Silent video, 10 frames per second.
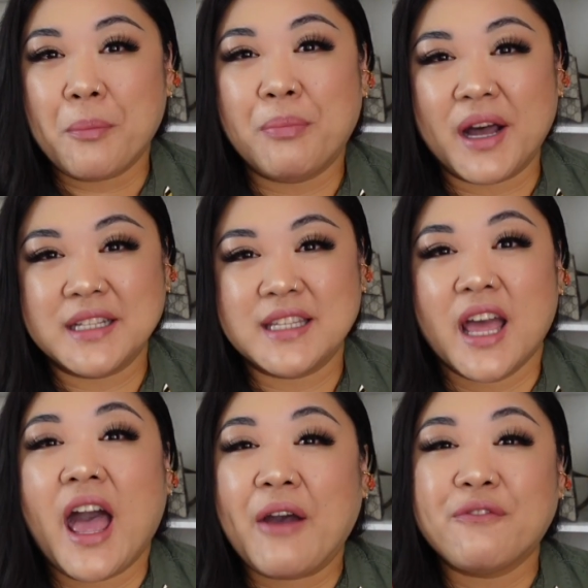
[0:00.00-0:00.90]
But
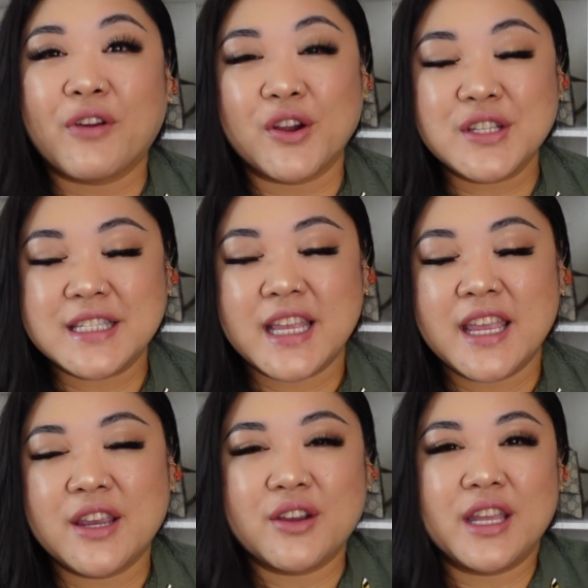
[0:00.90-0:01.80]
first,
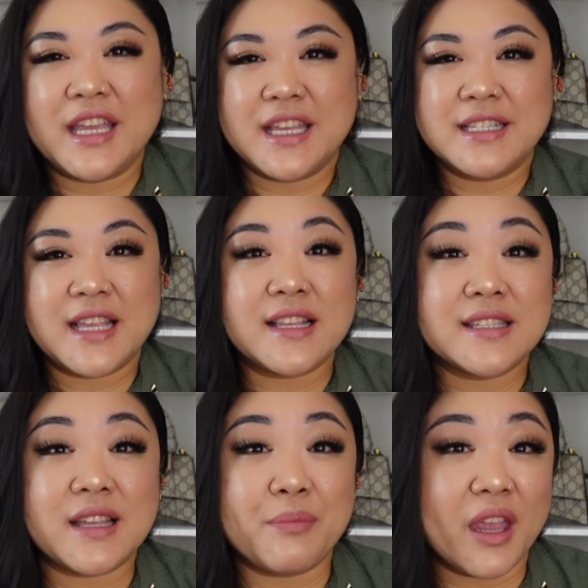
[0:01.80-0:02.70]
here is
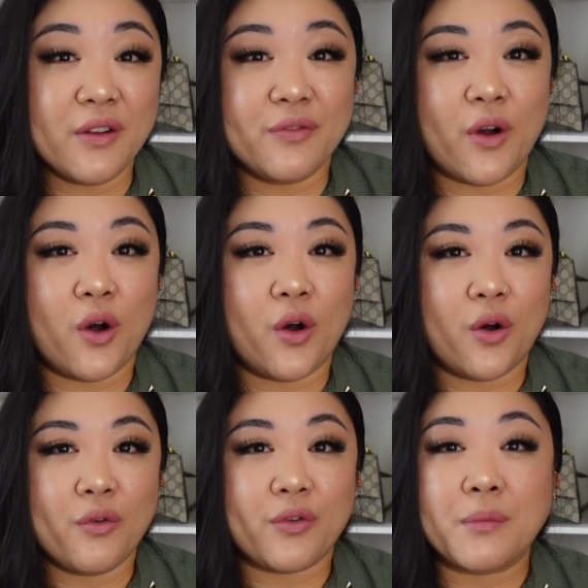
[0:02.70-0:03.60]
some
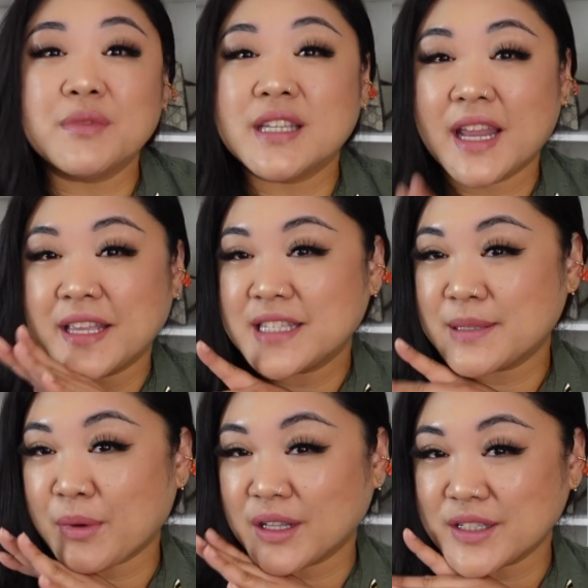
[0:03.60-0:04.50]
info from today's
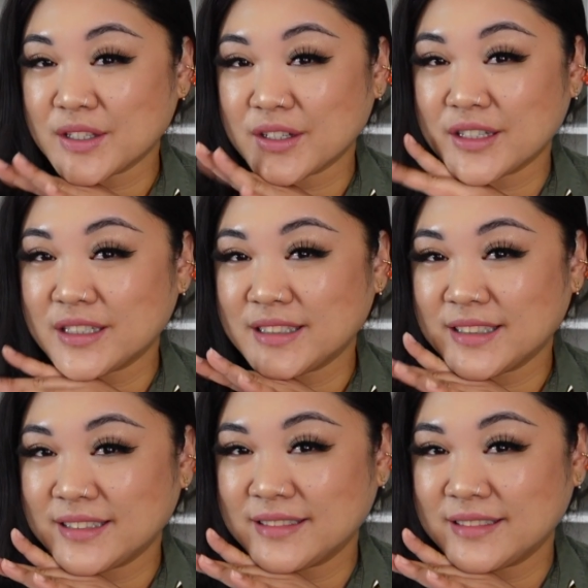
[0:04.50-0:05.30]
sponsors.